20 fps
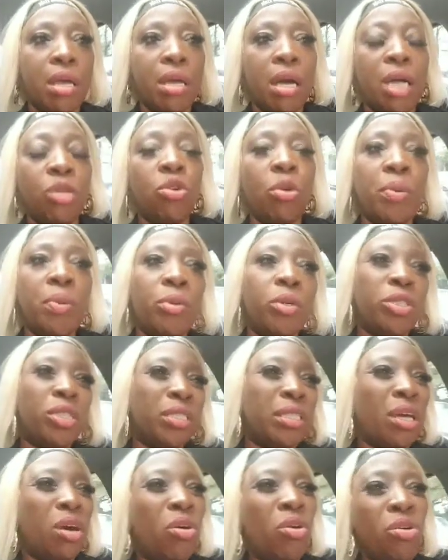Although people used to
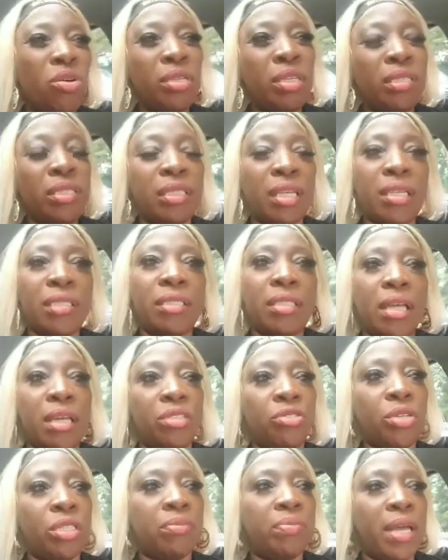say, oh, you're sexy, you
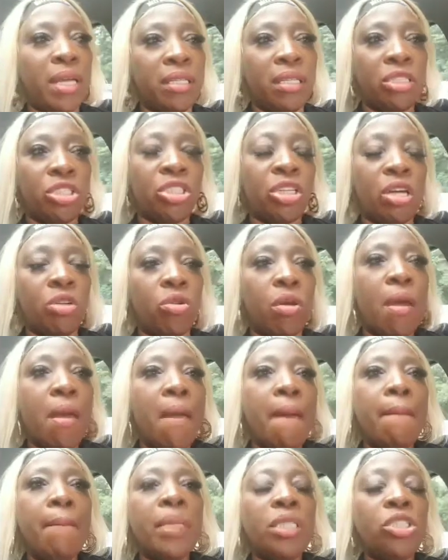dress like in a shuttle.
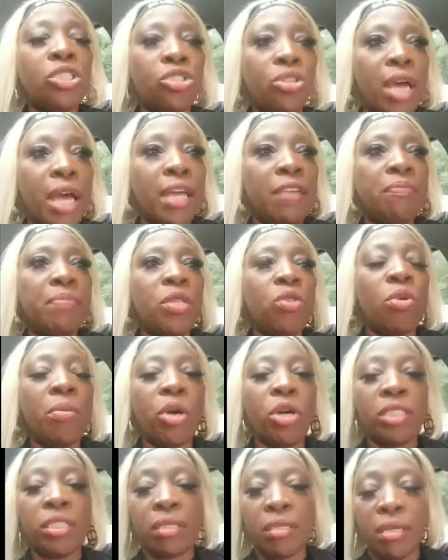I try, if me know I'm
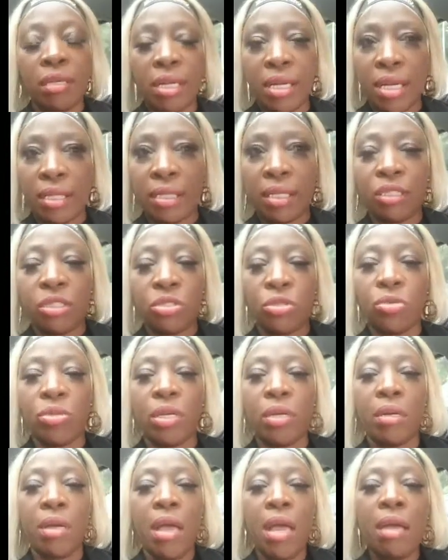going to stay late at
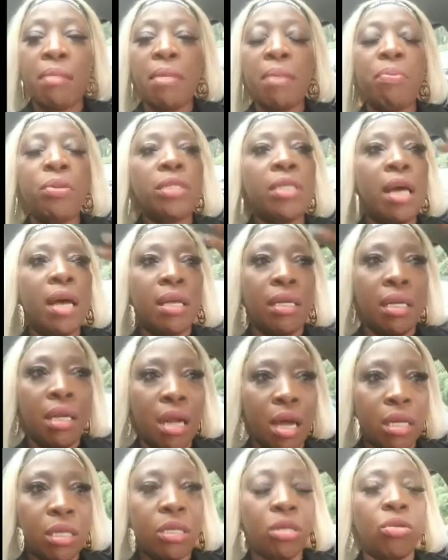studio, I put on
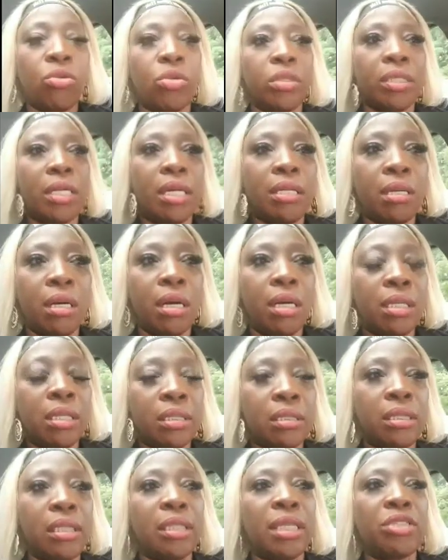long clothes and all
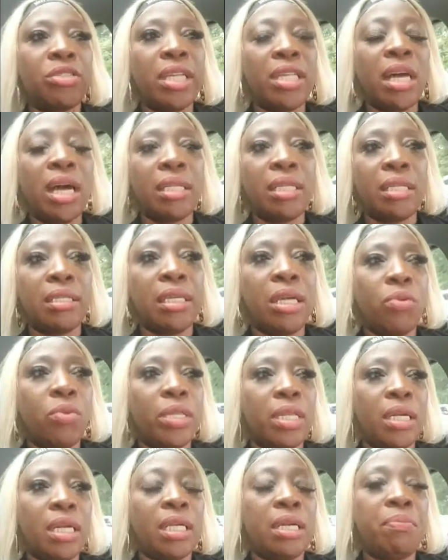these things. That's why the other day
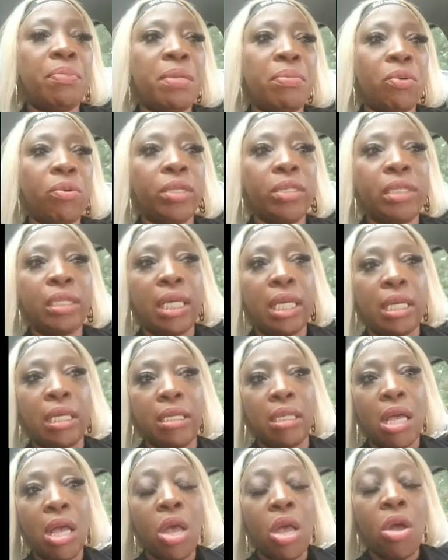when a lot of people were
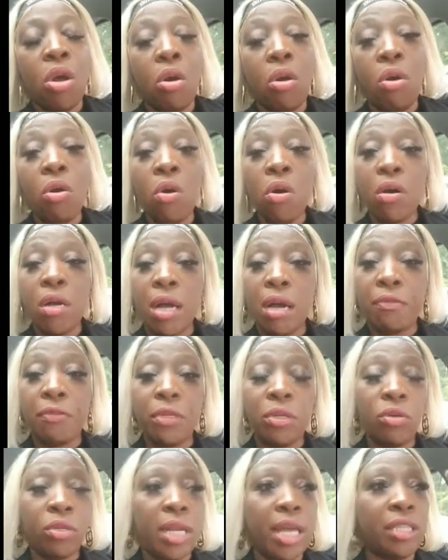saying, oh, Coffee
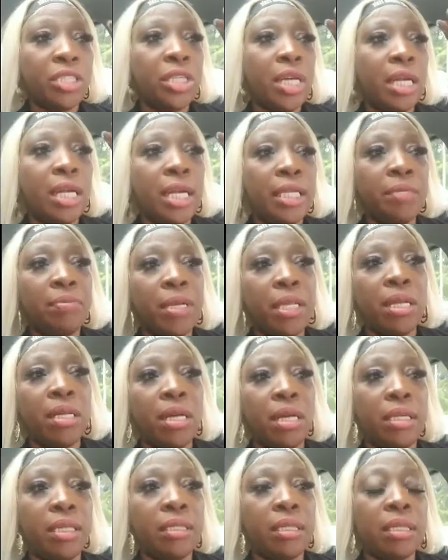look like she a lesbian and
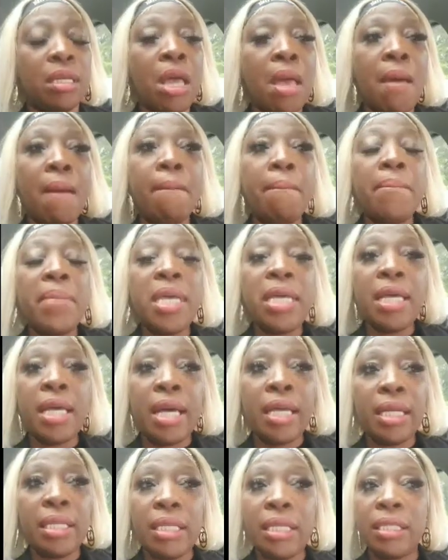all these things, me
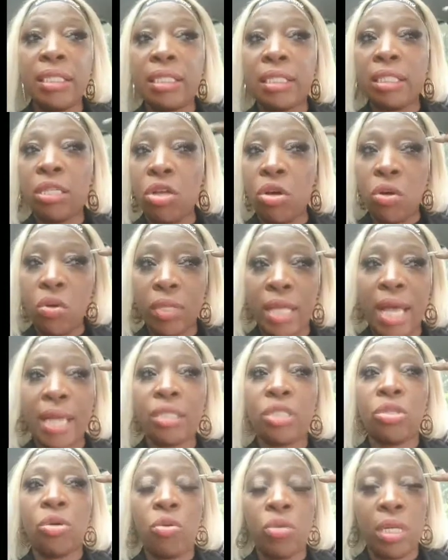kind of did sit down. I
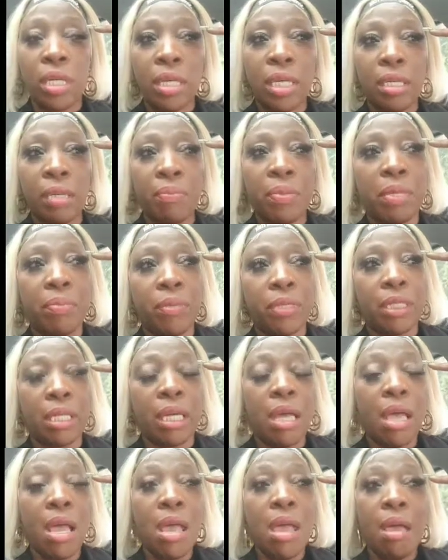told a lot of people, say,
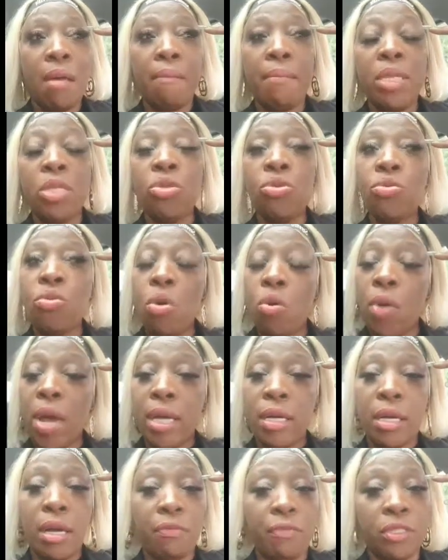me know why
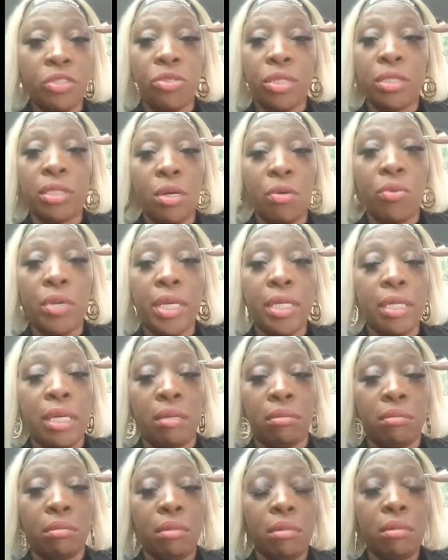Coffee dressed that way
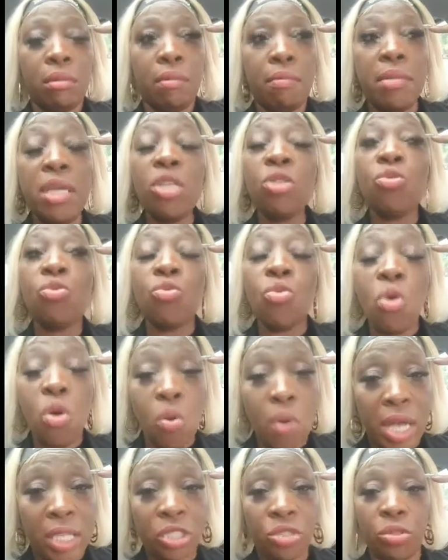there. Me know
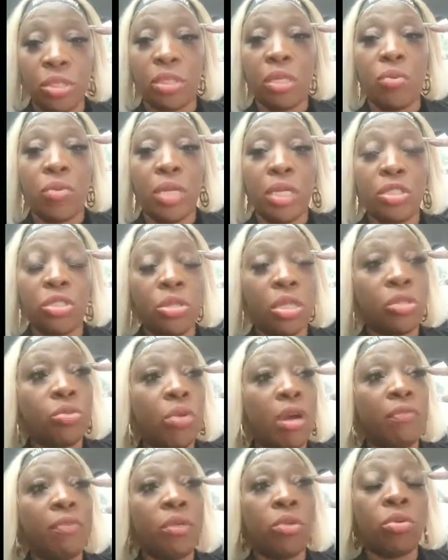why she dressed that way, that she doesn't
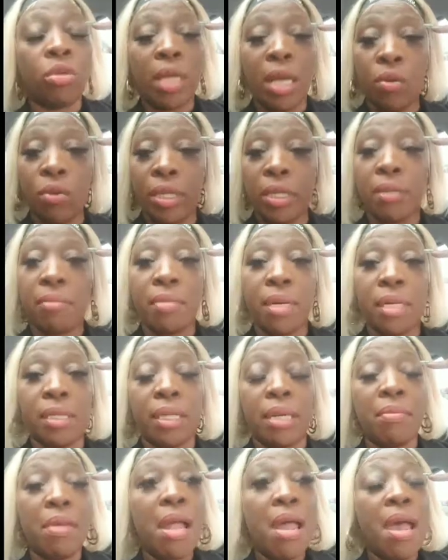want to look like one of the man
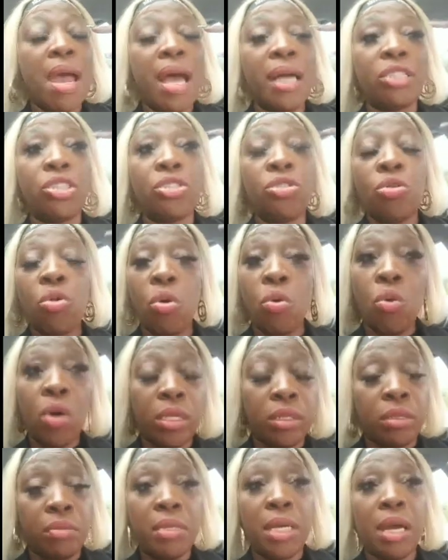them, and she don't
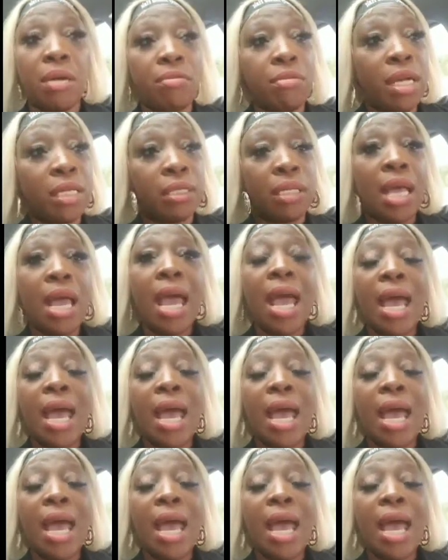want to be harassed.